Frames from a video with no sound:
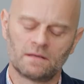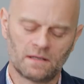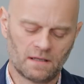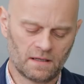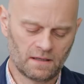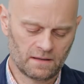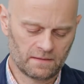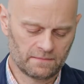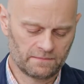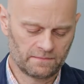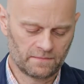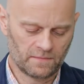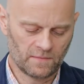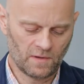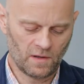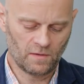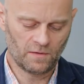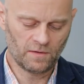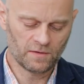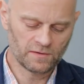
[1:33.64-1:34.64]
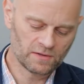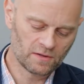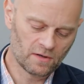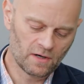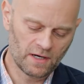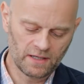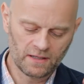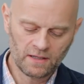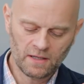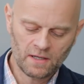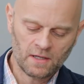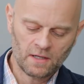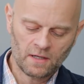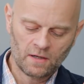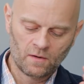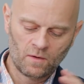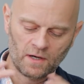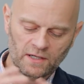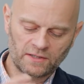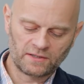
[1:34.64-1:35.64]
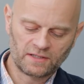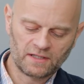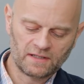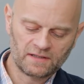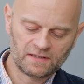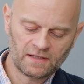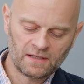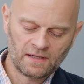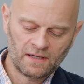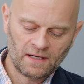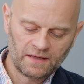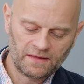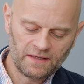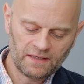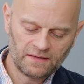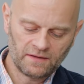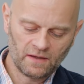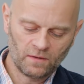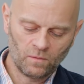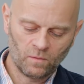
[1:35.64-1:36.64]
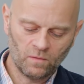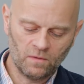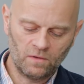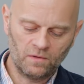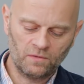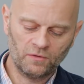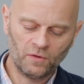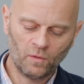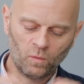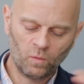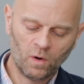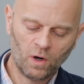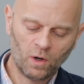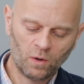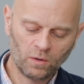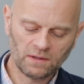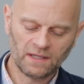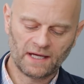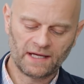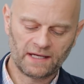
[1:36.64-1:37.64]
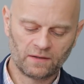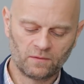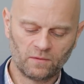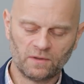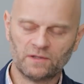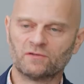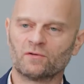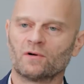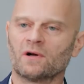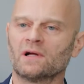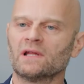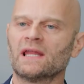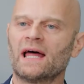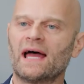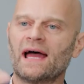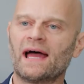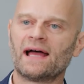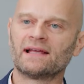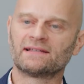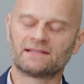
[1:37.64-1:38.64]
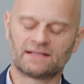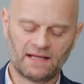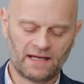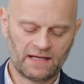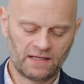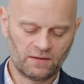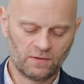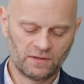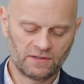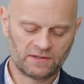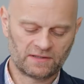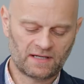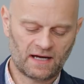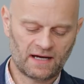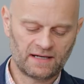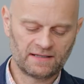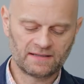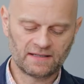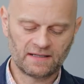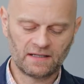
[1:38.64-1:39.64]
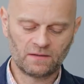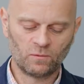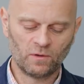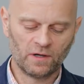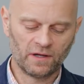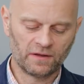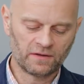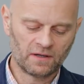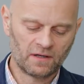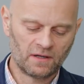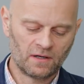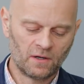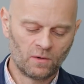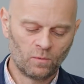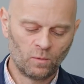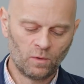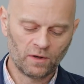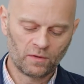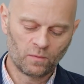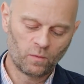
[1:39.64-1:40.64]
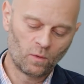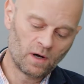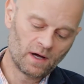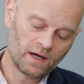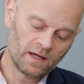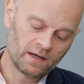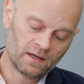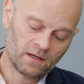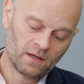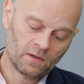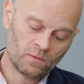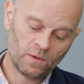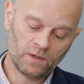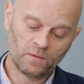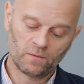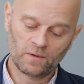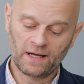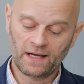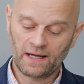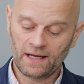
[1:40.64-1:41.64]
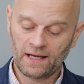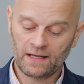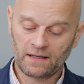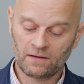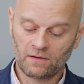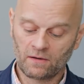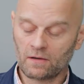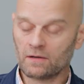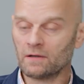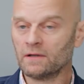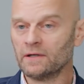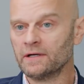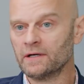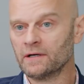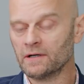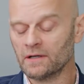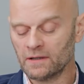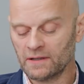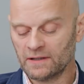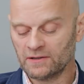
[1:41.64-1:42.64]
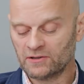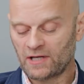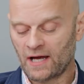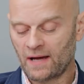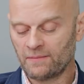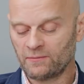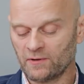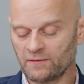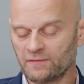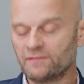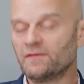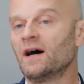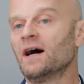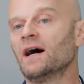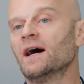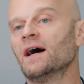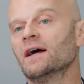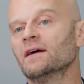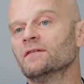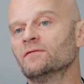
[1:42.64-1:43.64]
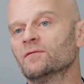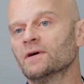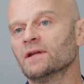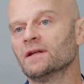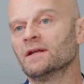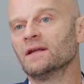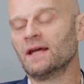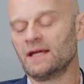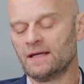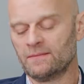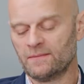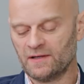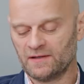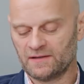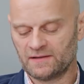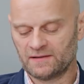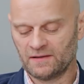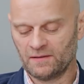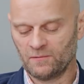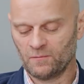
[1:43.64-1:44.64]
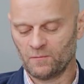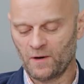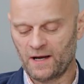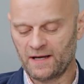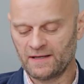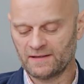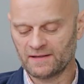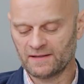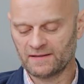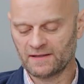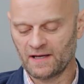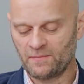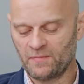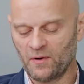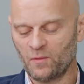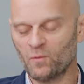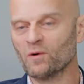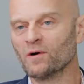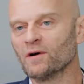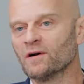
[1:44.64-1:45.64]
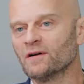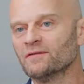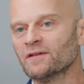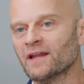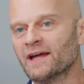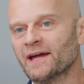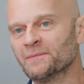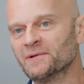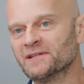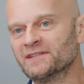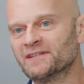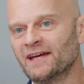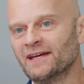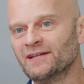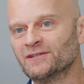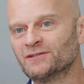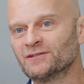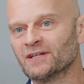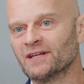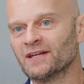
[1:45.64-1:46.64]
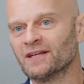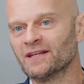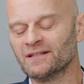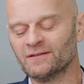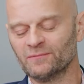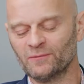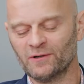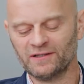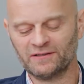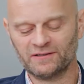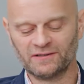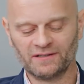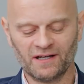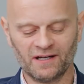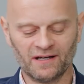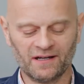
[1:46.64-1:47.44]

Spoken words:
Yeah. No, those are great questions. I think the woe language or alas language ties in with what we read earlier in chapter 5 when Amos raises up a word of lamentation, which